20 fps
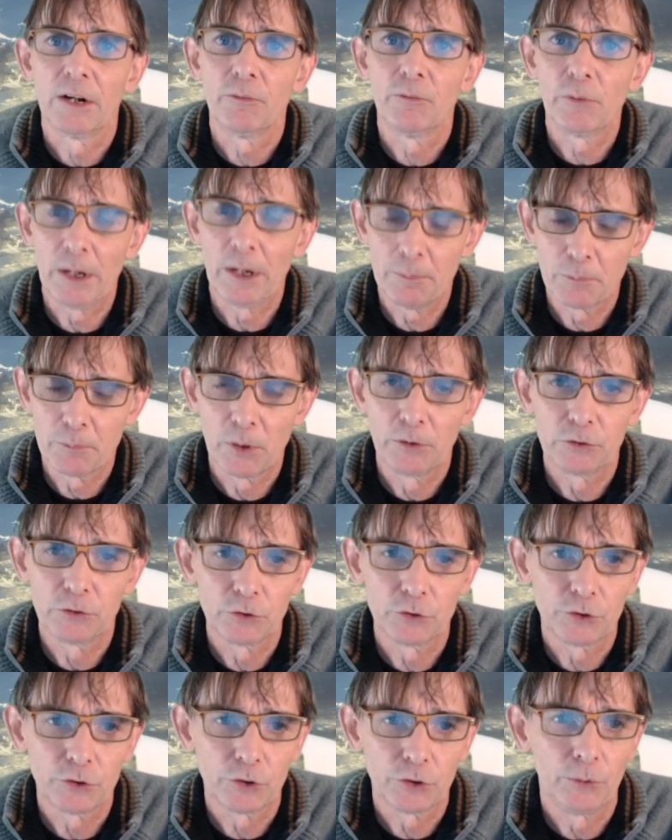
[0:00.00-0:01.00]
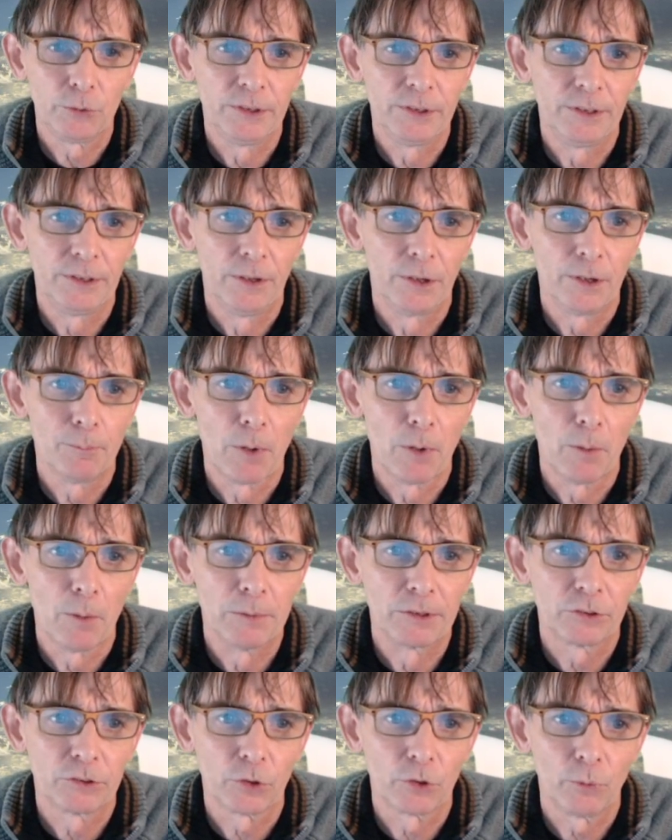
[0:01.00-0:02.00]
And I'm going to show you this now in a
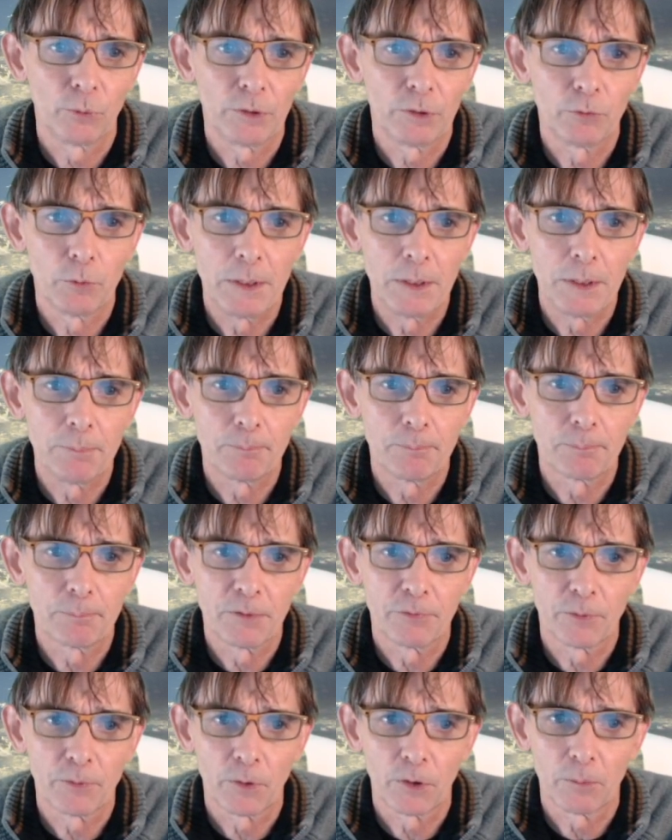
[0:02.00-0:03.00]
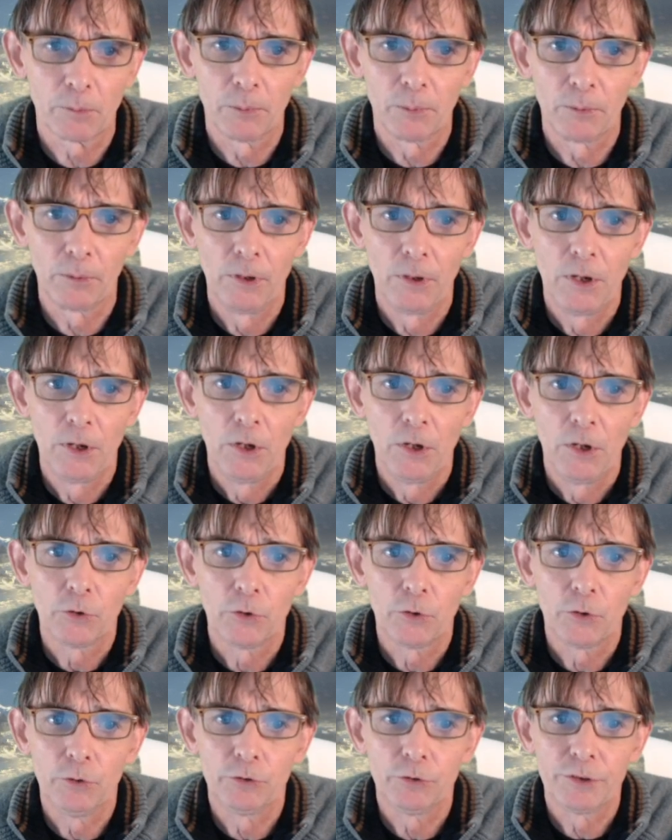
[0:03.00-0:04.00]
moment. So it would be preferable
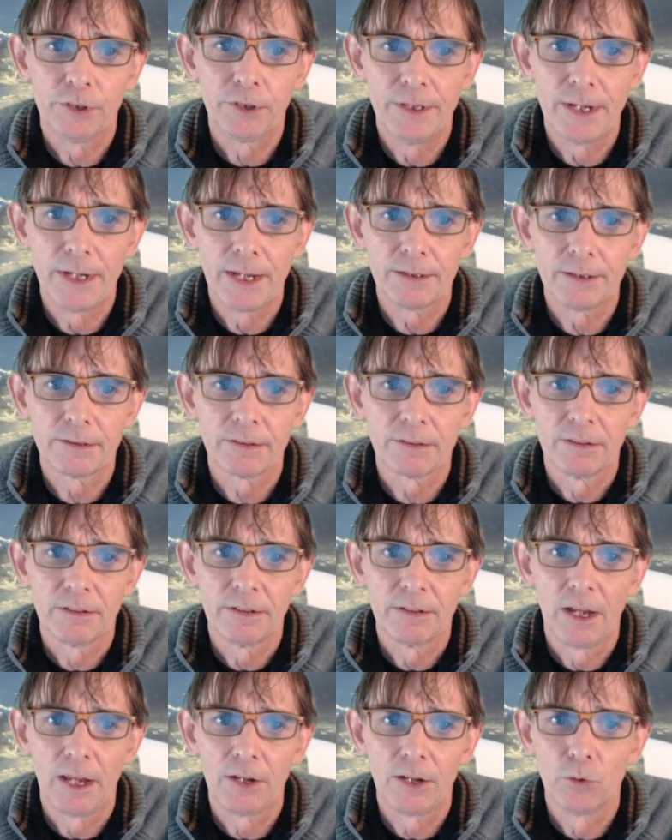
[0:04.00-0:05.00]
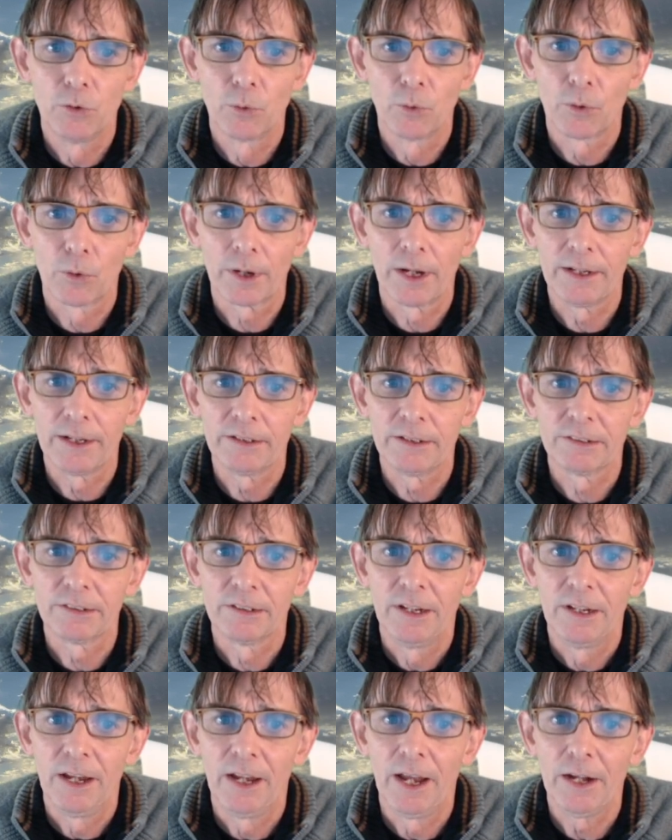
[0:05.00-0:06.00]
to use the NAND and NOR
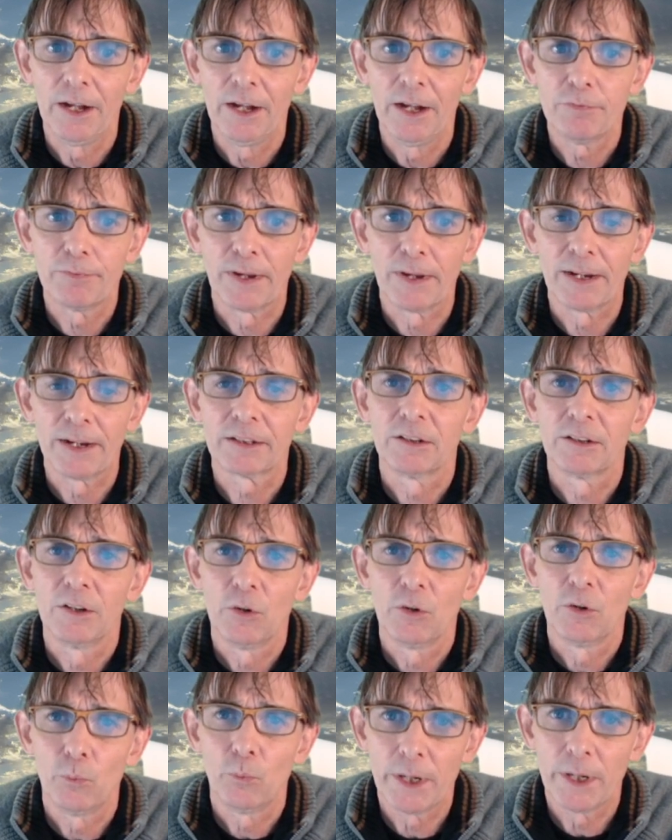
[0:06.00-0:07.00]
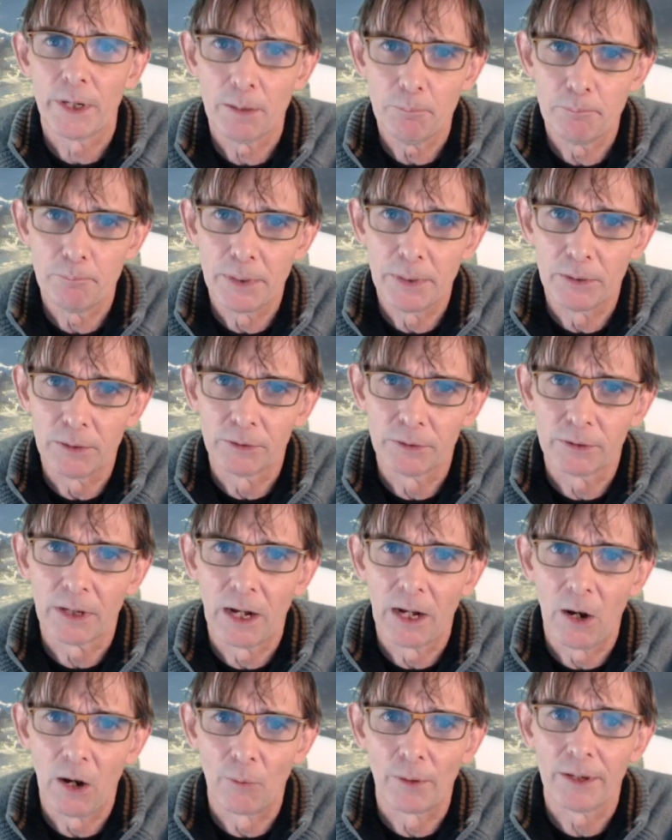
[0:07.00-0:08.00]
gates, and in fact we can build
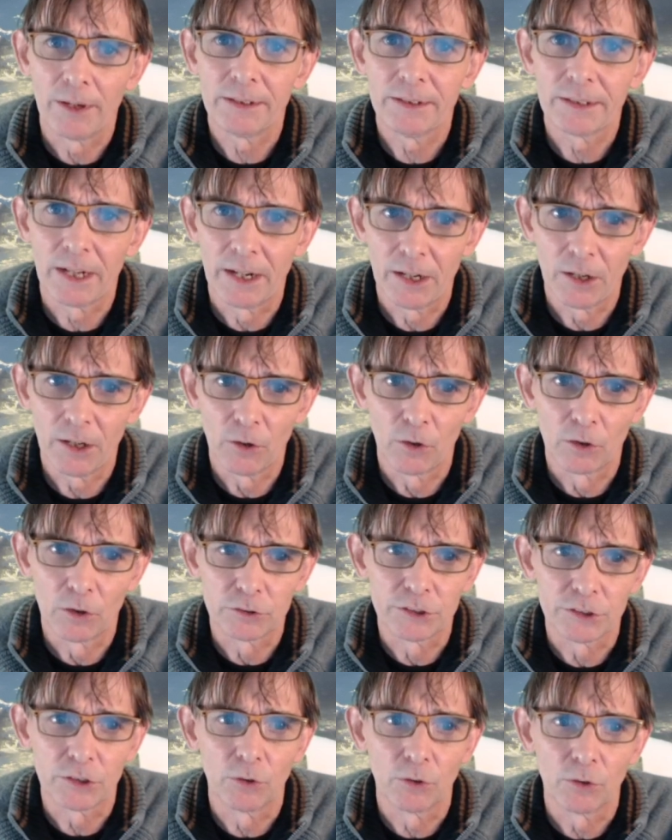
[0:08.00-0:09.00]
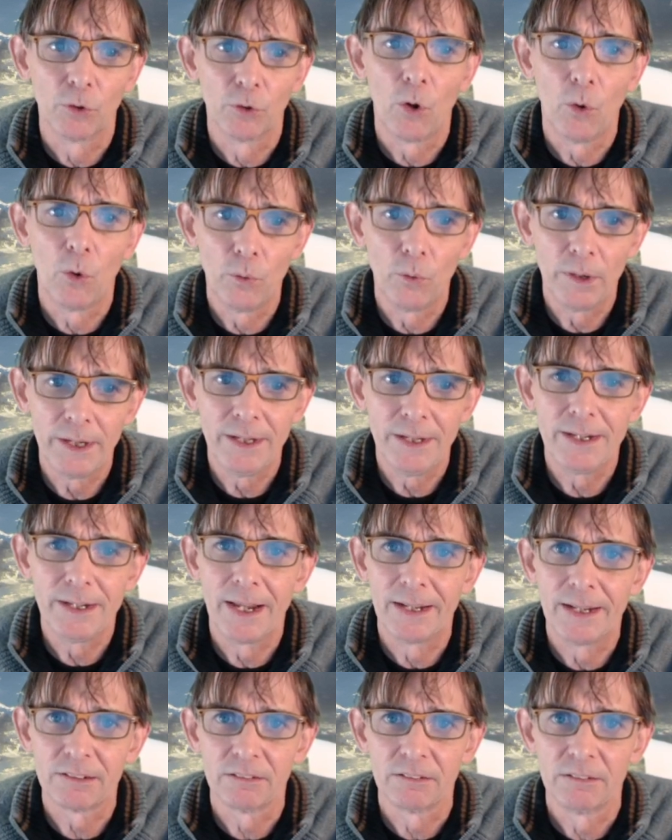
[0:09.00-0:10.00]
our entire logic on only
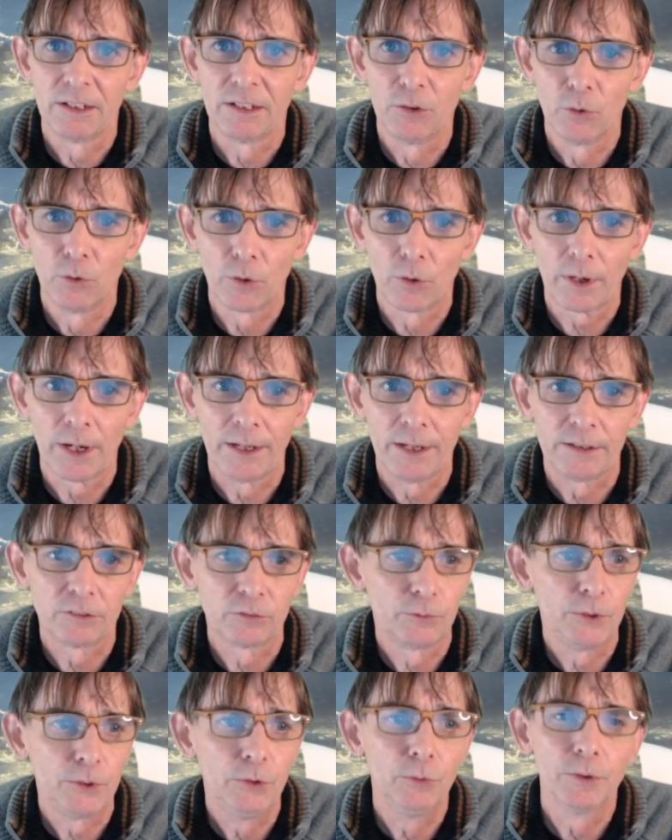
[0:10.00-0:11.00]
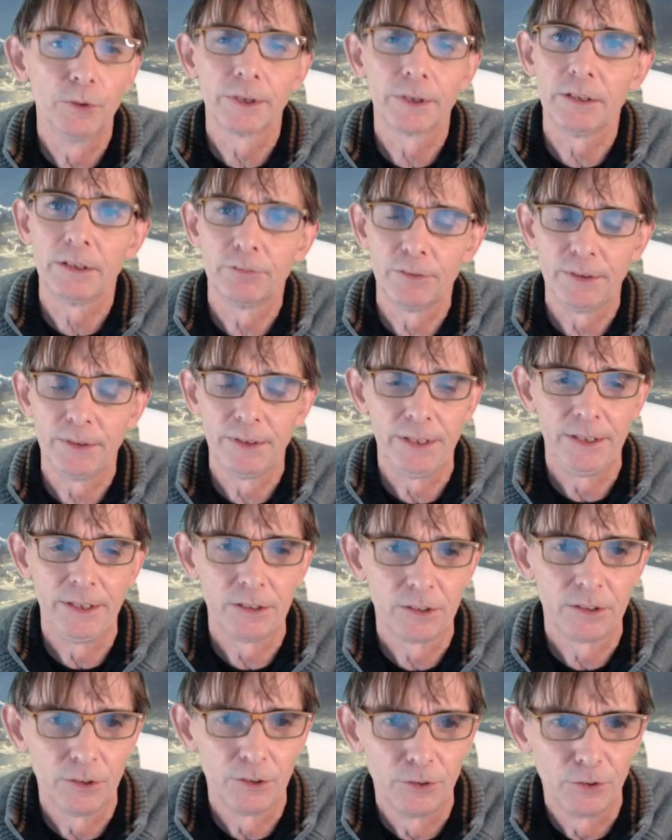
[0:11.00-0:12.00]
NAND and NOR gates. We do not even
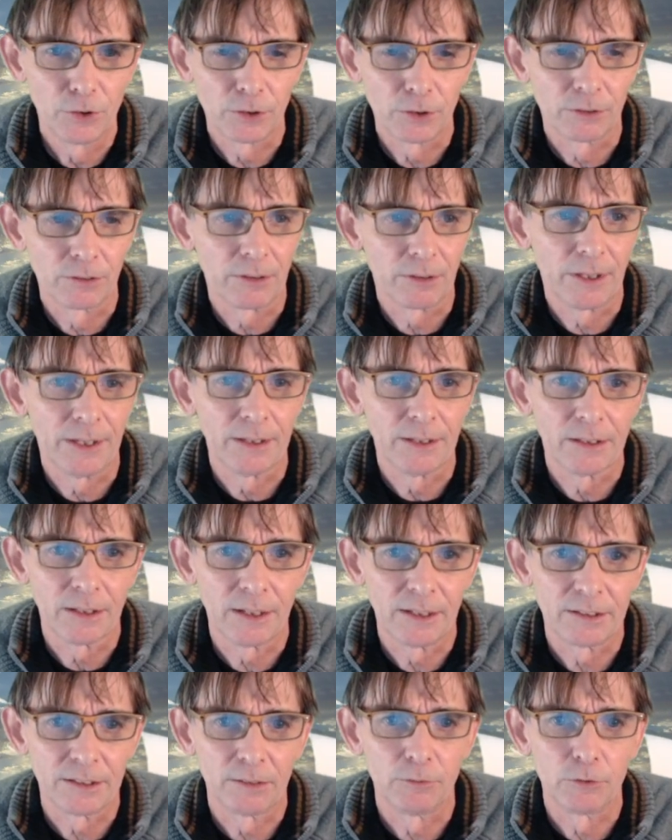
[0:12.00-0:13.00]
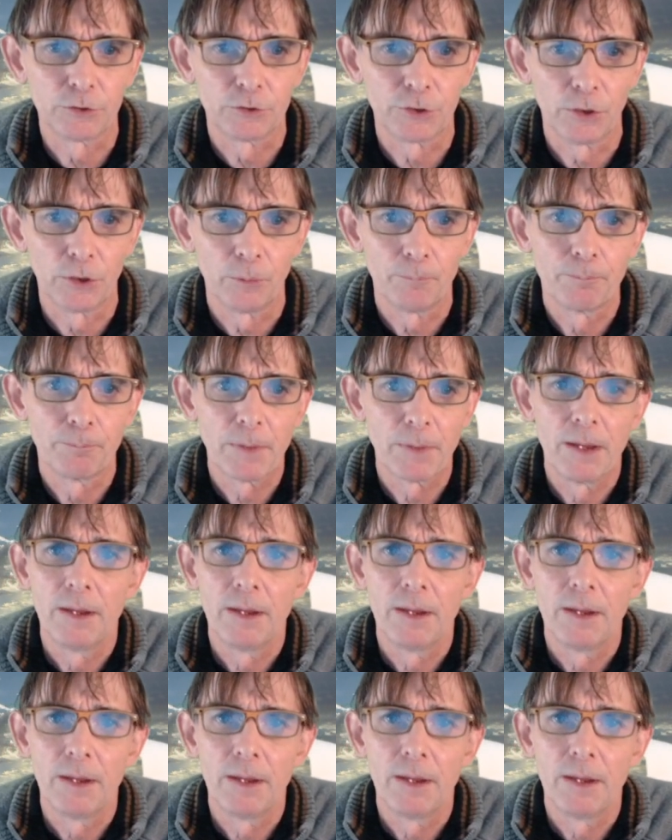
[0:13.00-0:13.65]
need the NOT gate, as I will show.